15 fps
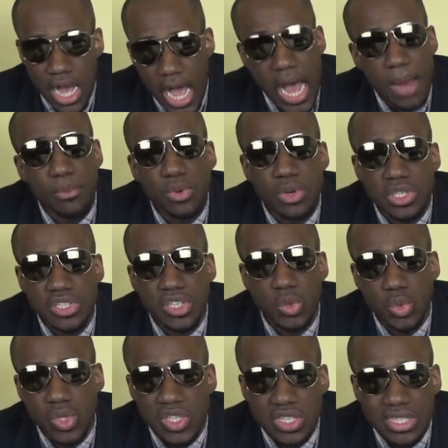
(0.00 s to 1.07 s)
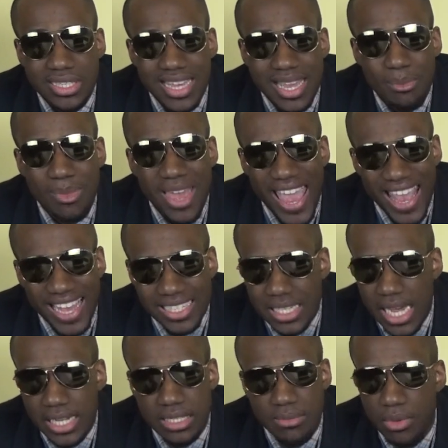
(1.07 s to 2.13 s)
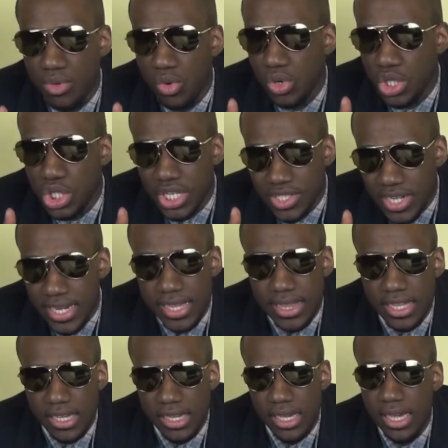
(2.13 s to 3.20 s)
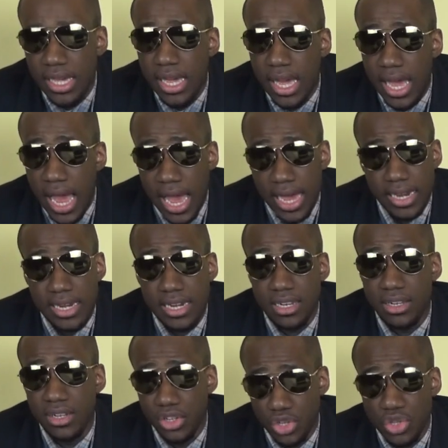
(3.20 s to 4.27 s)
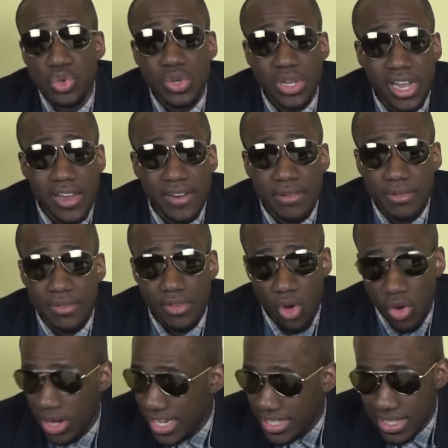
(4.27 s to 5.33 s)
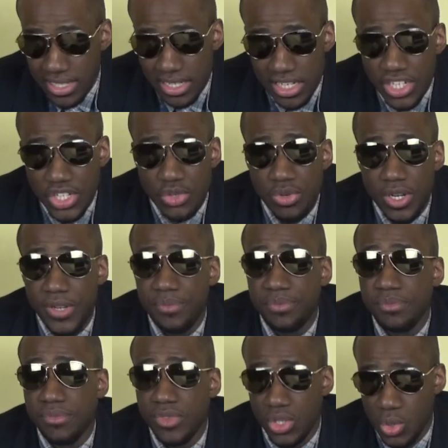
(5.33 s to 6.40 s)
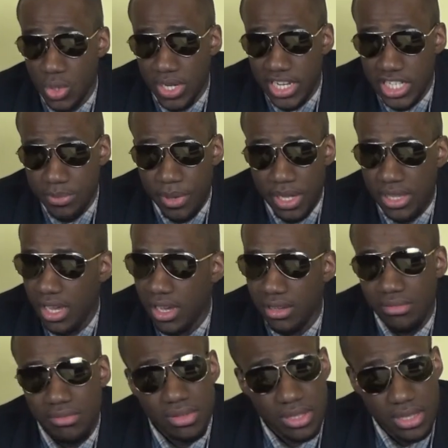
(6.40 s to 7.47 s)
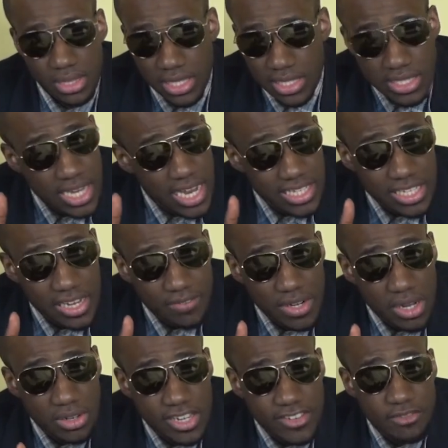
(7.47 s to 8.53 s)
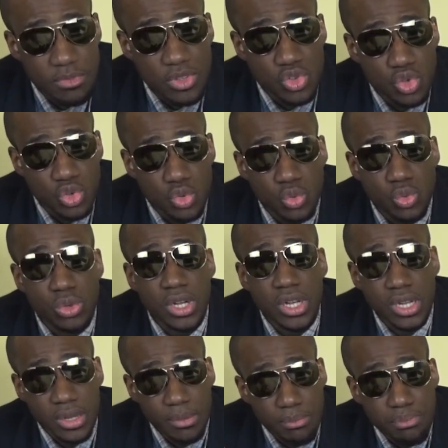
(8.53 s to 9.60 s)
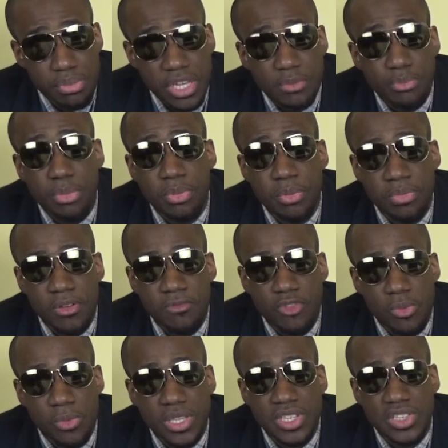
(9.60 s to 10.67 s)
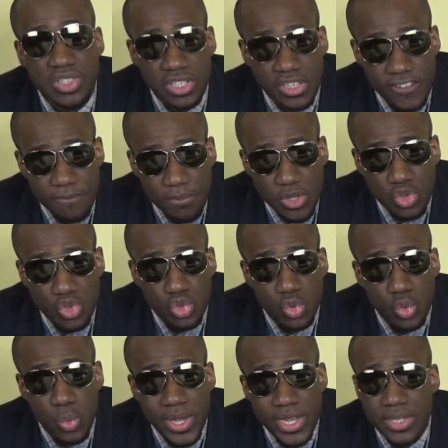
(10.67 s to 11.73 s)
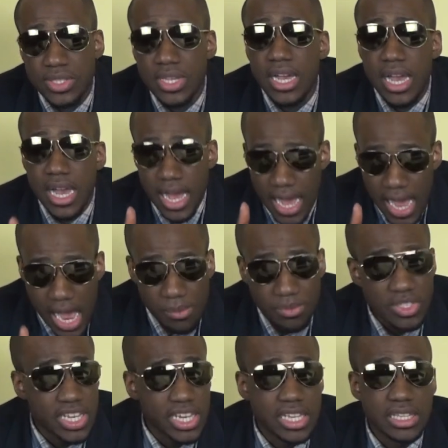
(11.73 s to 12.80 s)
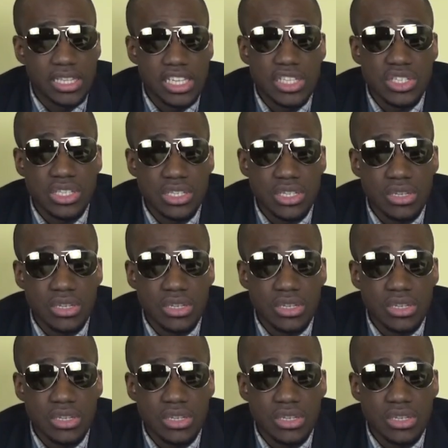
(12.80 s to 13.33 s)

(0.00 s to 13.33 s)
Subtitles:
I'm going to stick with the same exact team. I'm not going to change anything. And you can, unless there's an injury, you can expect that these guys have now given me two big performances, given me two wins. I'm taking these